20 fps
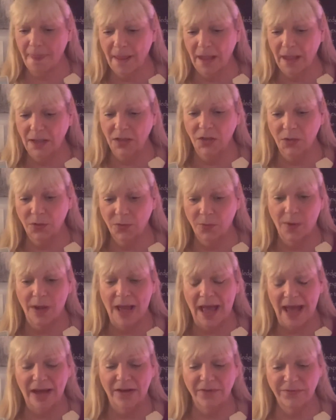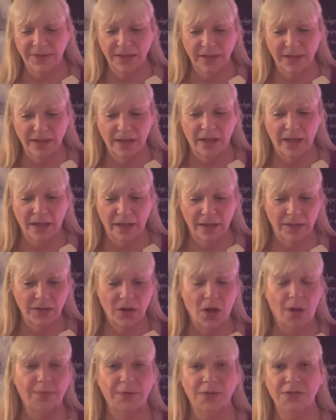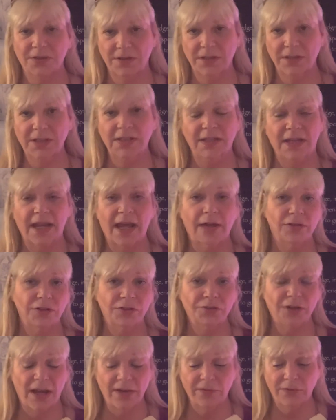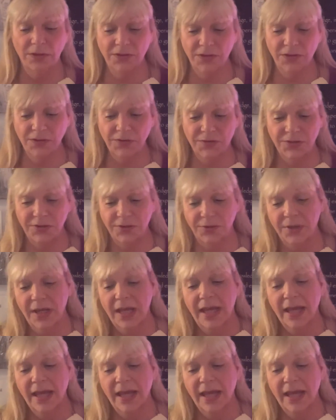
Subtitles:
you have an opportunity now to travel due to,